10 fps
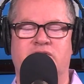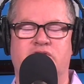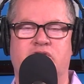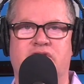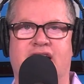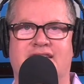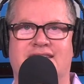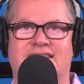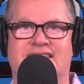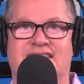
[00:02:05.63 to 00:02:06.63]
is
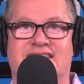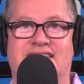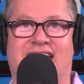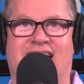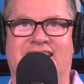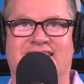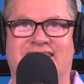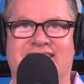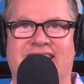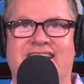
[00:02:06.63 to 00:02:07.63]

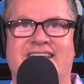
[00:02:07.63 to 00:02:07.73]
2006.